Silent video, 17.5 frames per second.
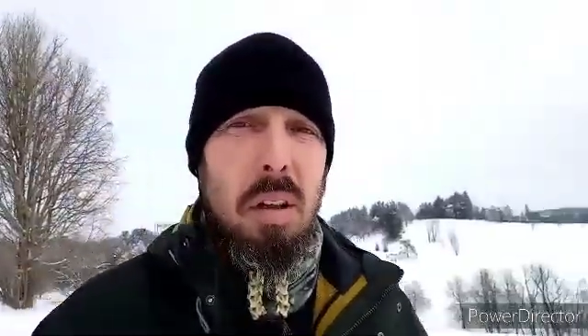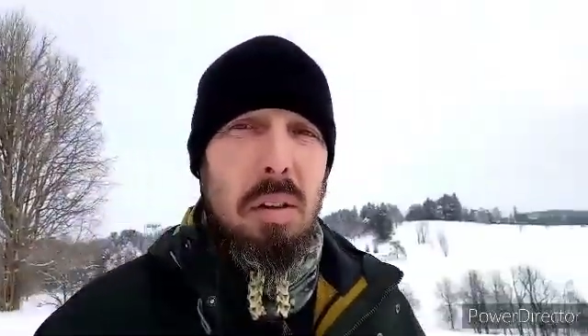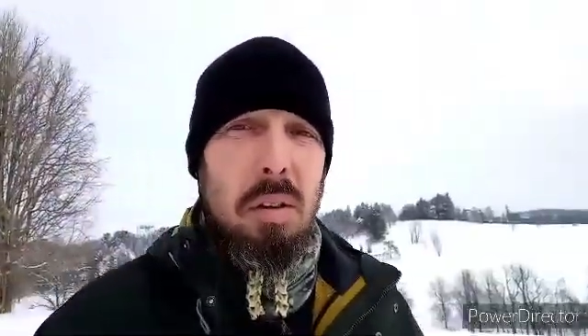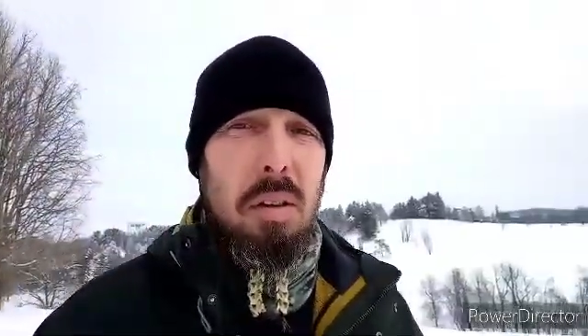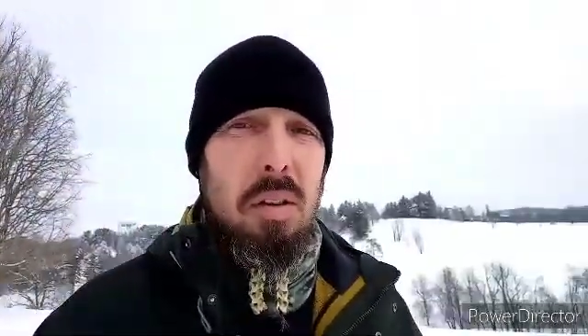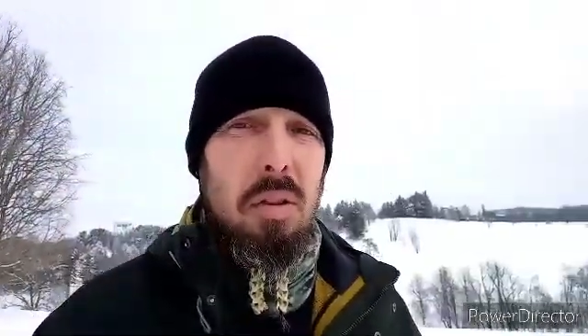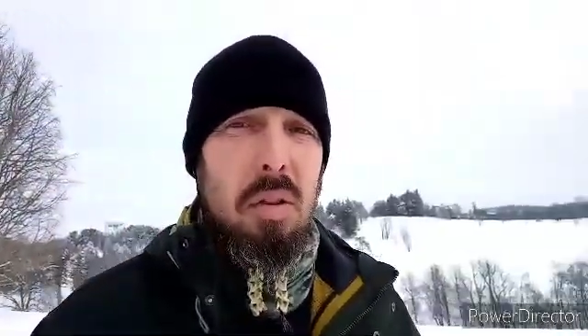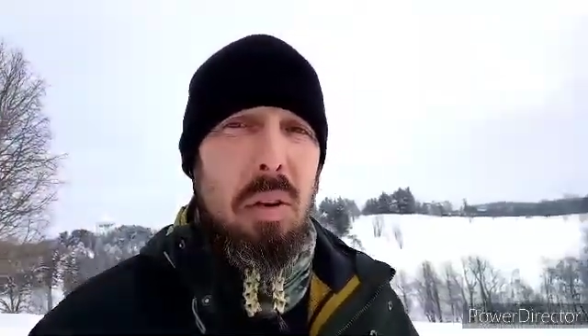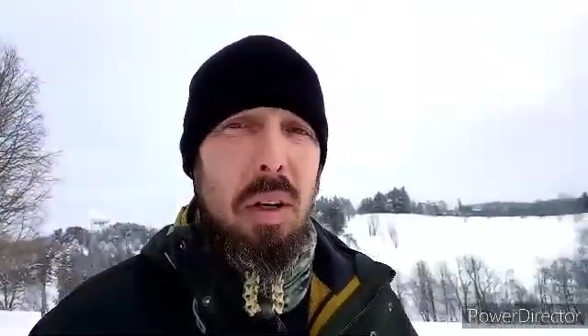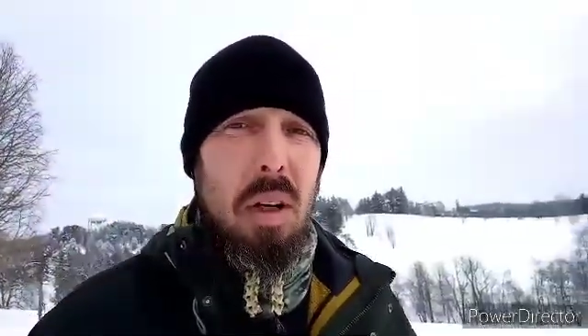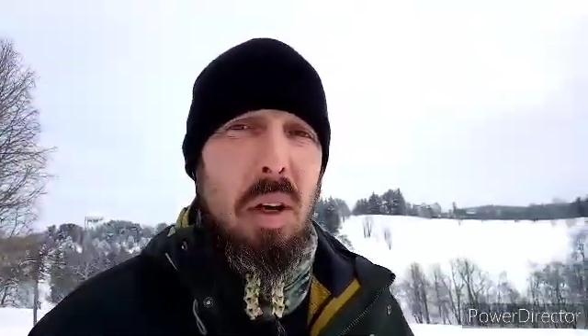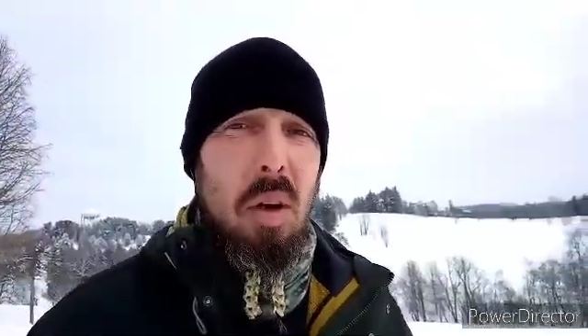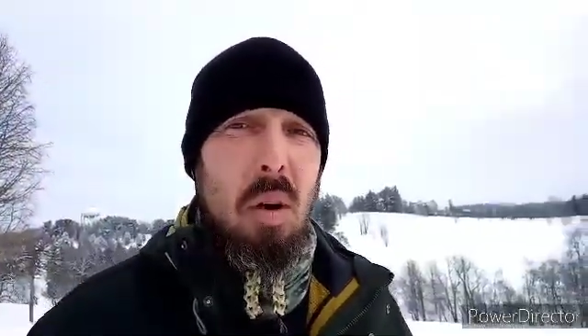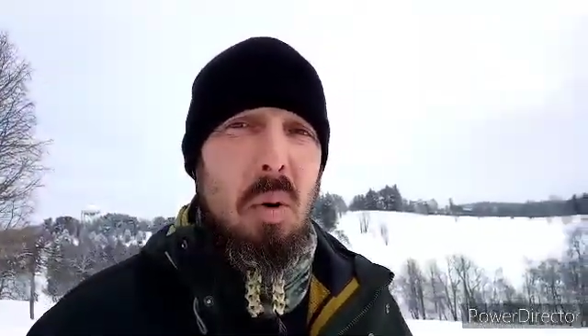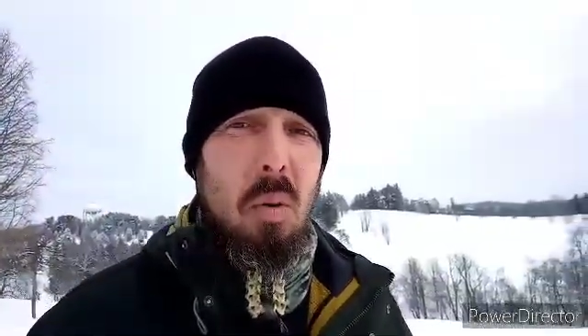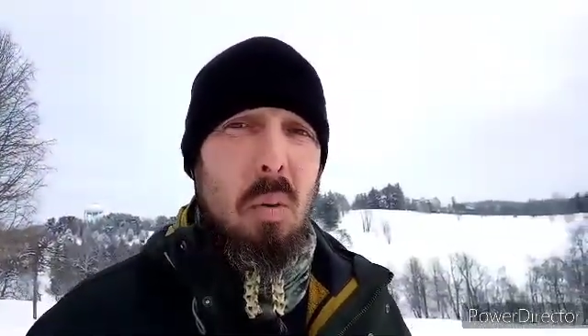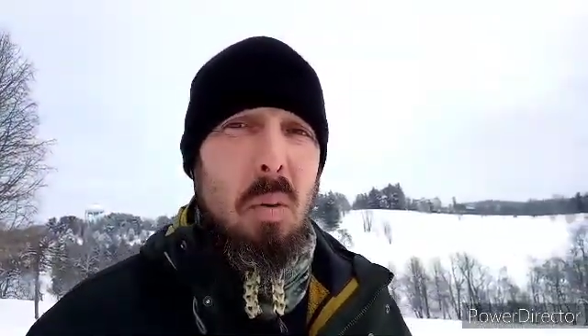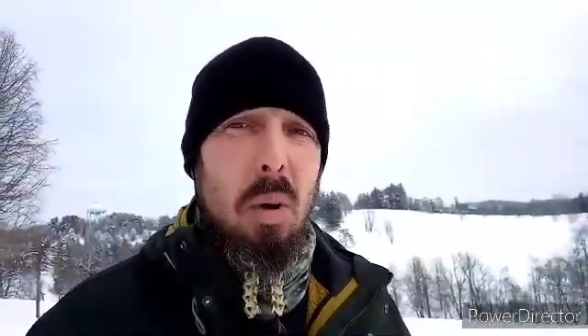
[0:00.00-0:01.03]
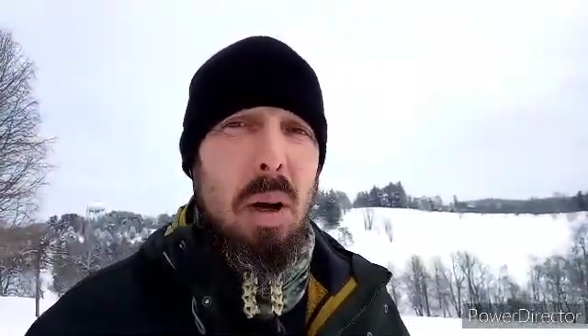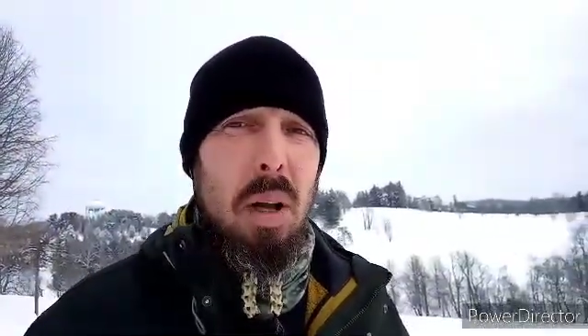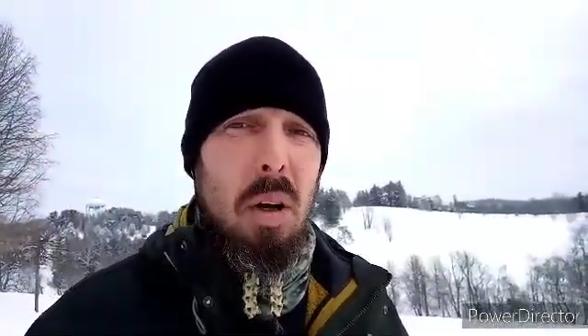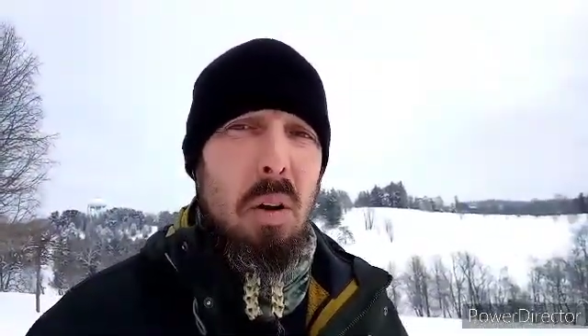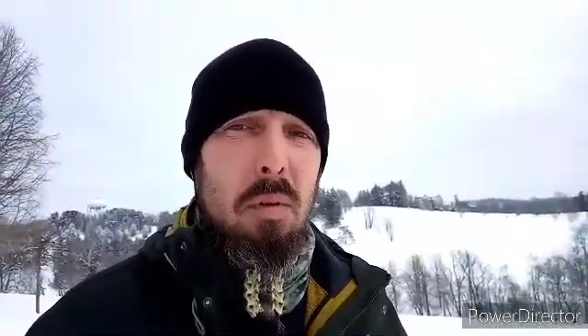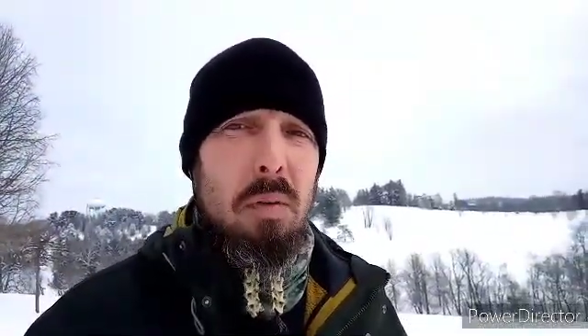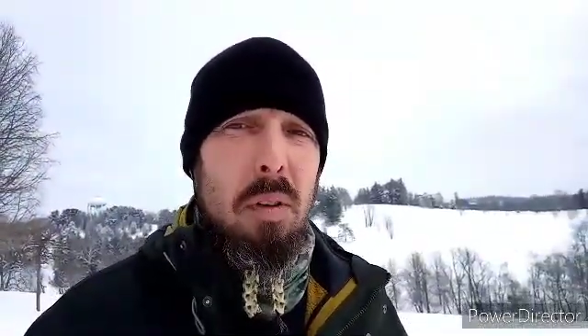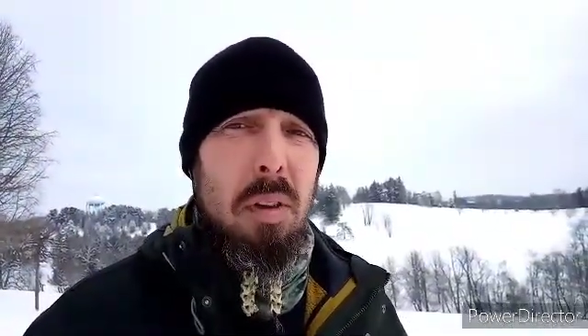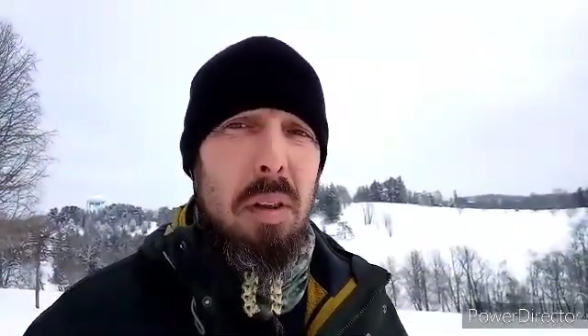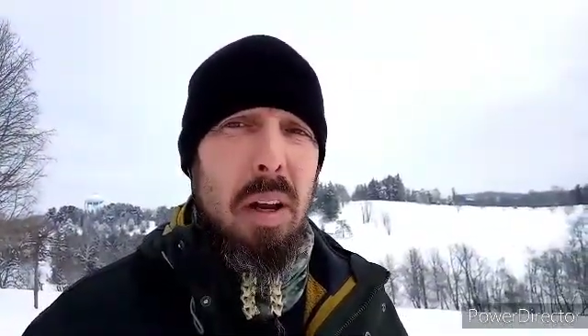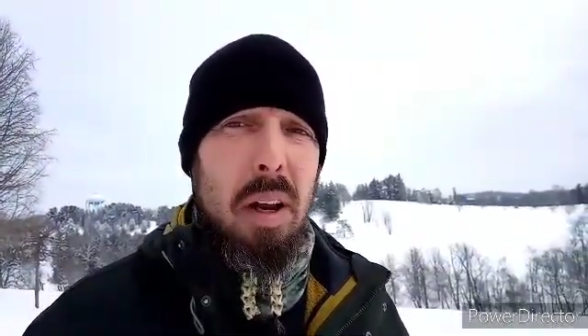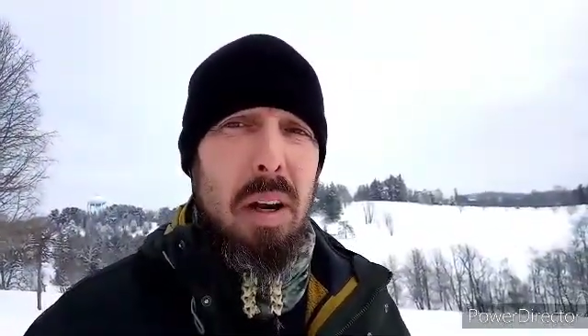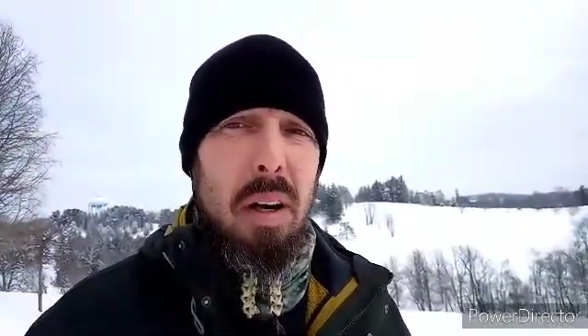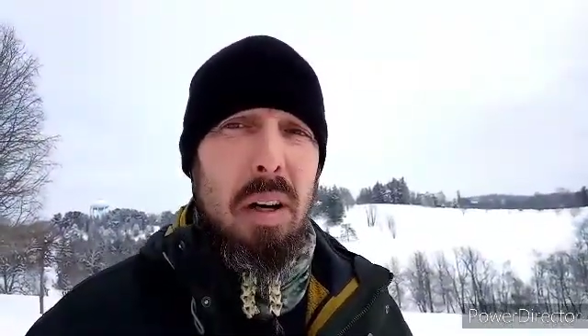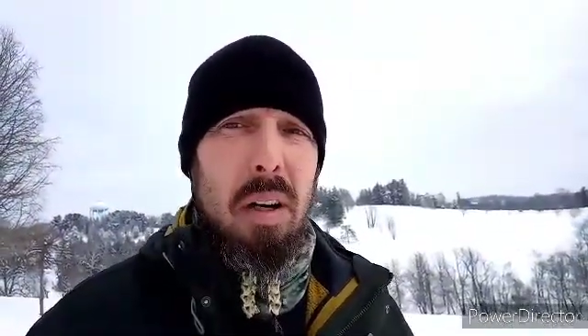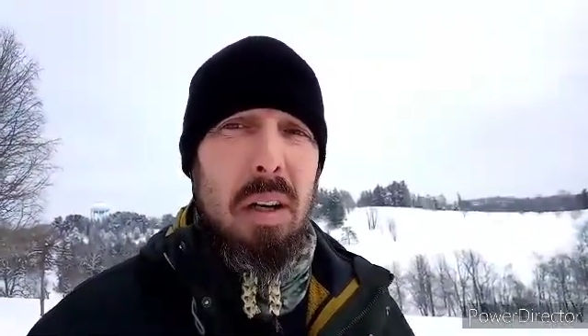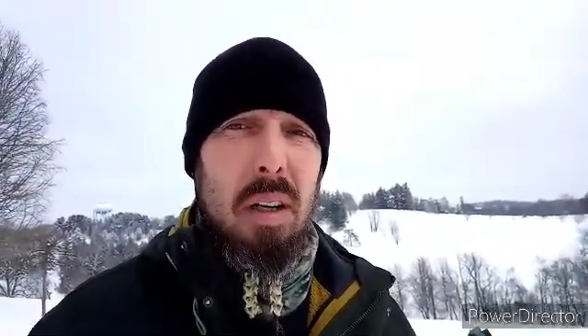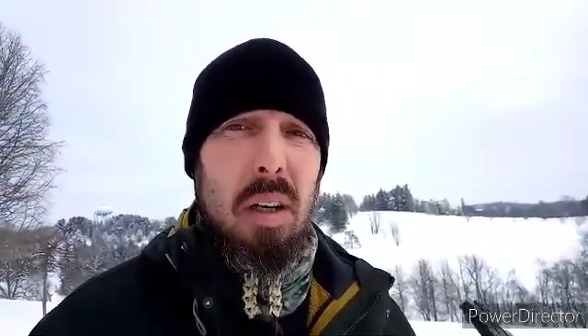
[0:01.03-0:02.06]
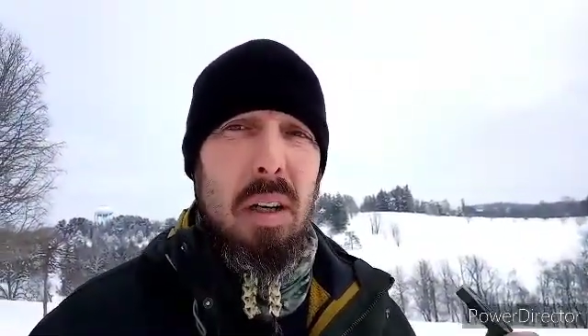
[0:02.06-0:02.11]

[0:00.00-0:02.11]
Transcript: the tree way over there.